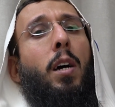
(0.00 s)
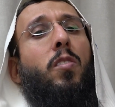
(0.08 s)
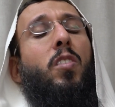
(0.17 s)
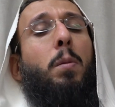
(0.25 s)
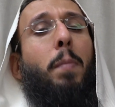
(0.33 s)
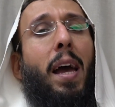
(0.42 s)

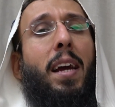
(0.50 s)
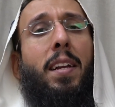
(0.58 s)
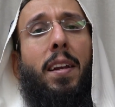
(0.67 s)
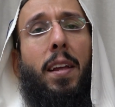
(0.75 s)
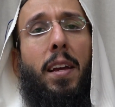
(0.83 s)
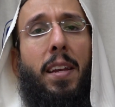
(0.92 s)

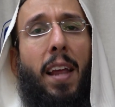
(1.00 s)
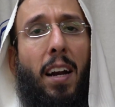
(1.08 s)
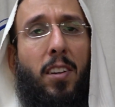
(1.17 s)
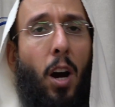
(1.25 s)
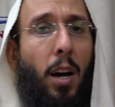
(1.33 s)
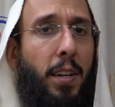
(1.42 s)
remained in
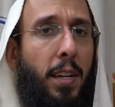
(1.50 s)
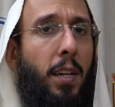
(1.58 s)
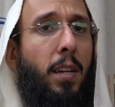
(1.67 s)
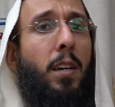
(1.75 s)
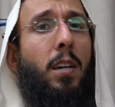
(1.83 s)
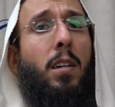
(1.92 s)
that
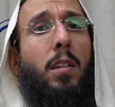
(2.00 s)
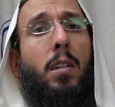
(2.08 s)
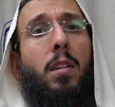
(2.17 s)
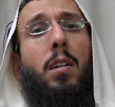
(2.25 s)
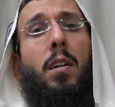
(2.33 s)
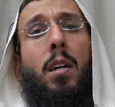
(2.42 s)
container,
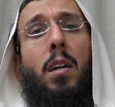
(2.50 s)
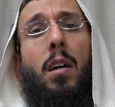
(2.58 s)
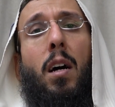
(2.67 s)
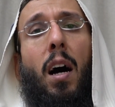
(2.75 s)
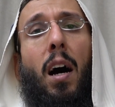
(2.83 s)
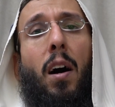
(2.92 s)

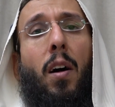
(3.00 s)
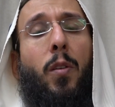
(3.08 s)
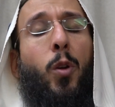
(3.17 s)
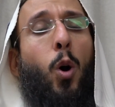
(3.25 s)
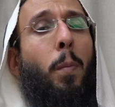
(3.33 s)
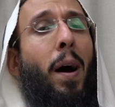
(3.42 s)

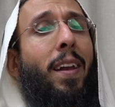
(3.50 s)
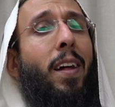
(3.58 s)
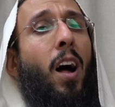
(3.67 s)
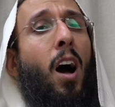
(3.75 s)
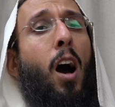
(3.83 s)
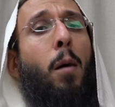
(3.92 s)
no matter
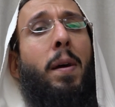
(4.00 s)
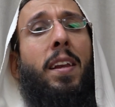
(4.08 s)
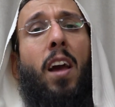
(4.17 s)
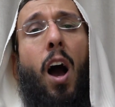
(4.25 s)
how many